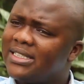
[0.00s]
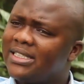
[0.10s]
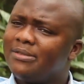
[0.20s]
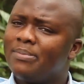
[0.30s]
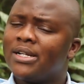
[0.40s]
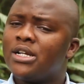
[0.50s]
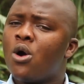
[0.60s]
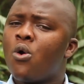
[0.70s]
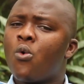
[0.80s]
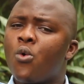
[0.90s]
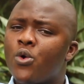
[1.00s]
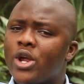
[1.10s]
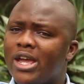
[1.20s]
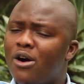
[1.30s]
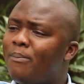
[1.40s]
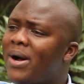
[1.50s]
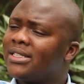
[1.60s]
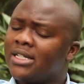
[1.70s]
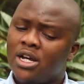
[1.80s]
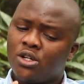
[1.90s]
seed bed will help
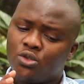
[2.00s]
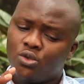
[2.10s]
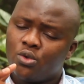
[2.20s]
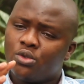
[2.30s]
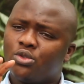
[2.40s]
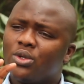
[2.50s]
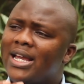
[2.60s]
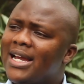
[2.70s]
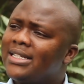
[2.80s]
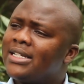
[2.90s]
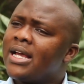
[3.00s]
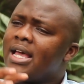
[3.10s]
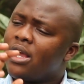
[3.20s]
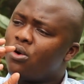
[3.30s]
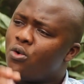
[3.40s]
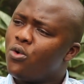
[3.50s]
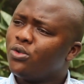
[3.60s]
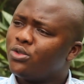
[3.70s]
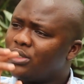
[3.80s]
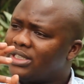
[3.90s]
us to get a
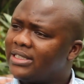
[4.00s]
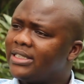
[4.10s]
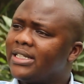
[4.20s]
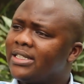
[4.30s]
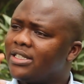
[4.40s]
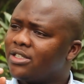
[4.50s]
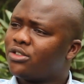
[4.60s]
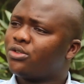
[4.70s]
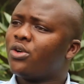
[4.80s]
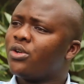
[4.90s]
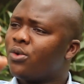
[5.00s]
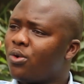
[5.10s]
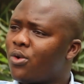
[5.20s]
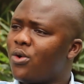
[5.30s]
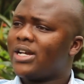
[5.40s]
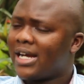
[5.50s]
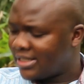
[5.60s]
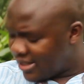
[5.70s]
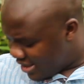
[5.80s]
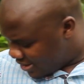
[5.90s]
good seed soil conduct.
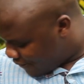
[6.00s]
It's